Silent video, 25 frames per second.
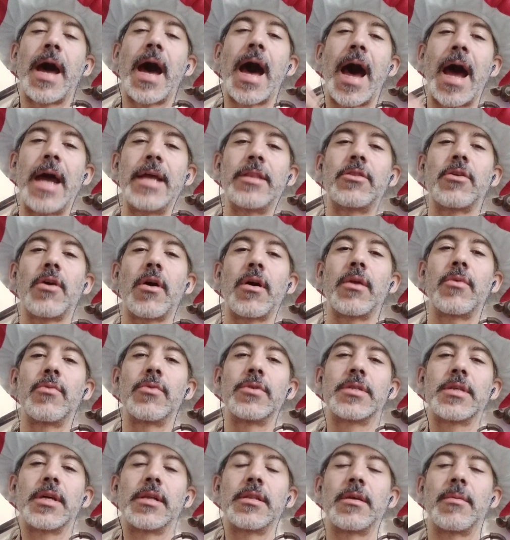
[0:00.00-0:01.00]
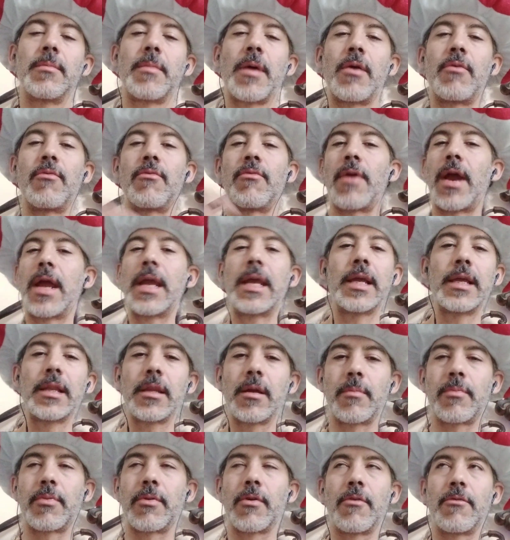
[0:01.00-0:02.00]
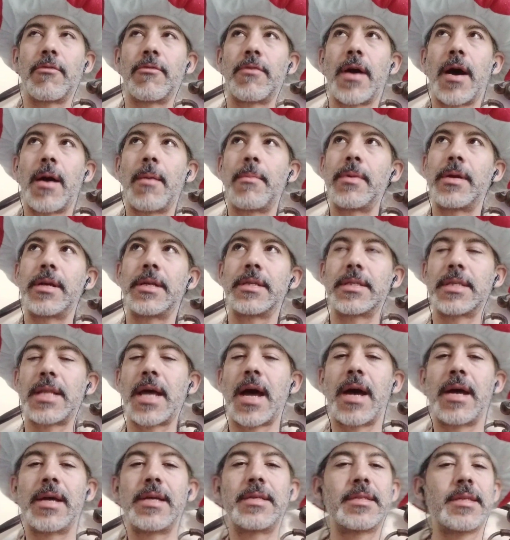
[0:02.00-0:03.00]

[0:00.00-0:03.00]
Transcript: I thought it was under my regular profile, but it's not.